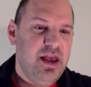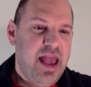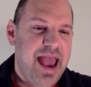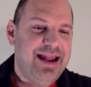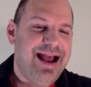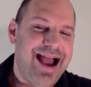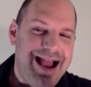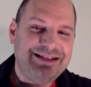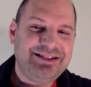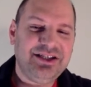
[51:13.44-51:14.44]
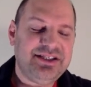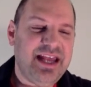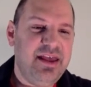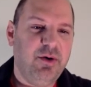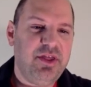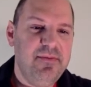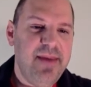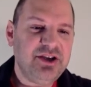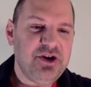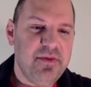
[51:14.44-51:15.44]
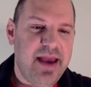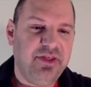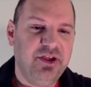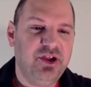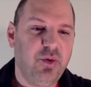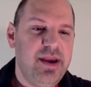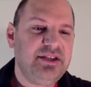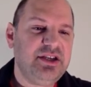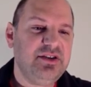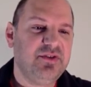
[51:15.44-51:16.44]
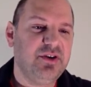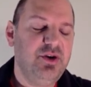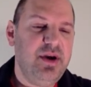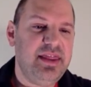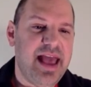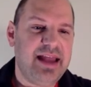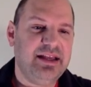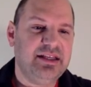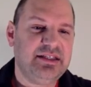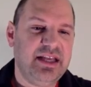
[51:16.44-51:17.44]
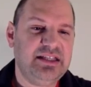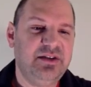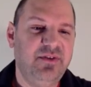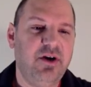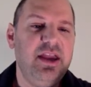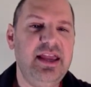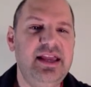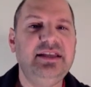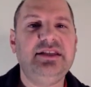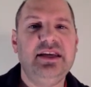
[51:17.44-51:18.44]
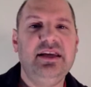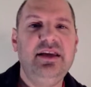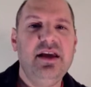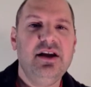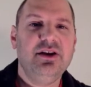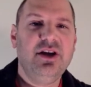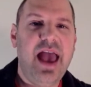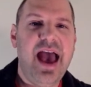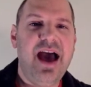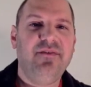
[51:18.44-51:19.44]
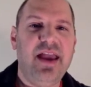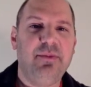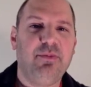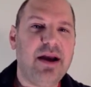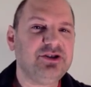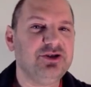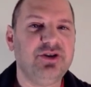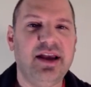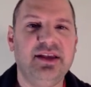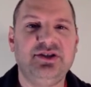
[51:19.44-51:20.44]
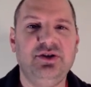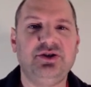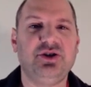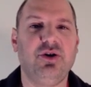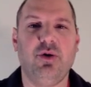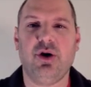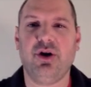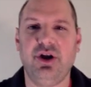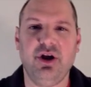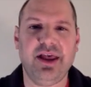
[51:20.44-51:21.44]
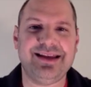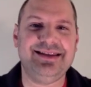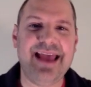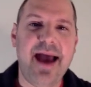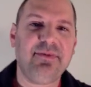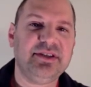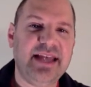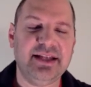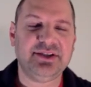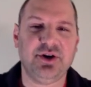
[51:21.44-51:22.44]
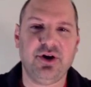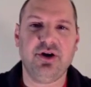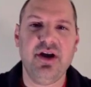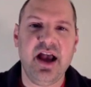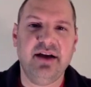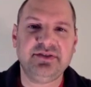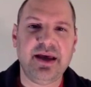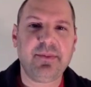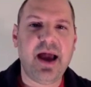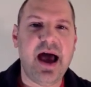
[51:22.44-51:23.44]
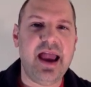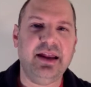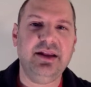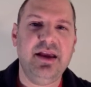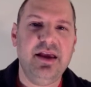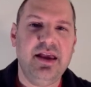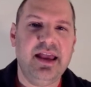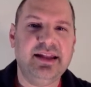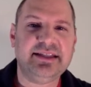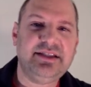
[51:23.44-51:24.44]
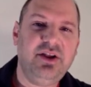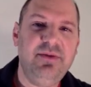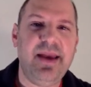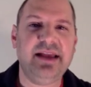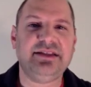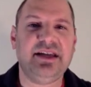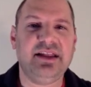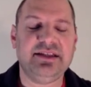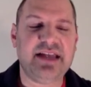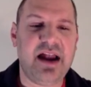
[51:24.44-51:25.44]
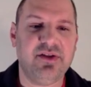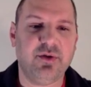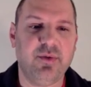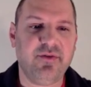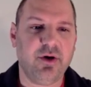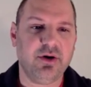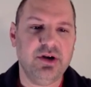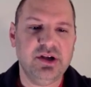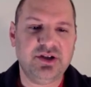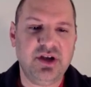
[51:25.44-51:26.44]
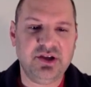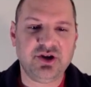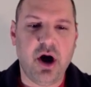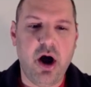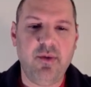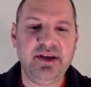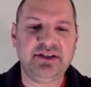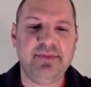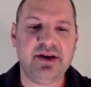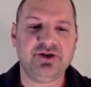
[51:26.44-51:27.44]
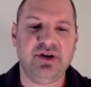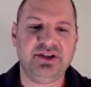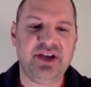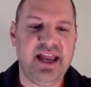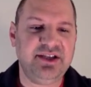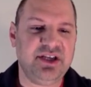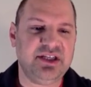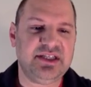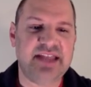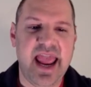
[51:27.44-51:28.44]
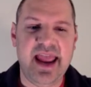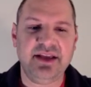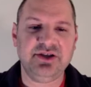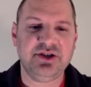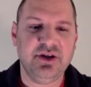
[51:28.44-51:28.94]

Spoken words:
and I should say that with a measurement method, the reason for doing that is it's very easy to have a pressure transducer or like depth sensor of some kind in a stilling basin on the side of the river, so that you're always measuring change in stage.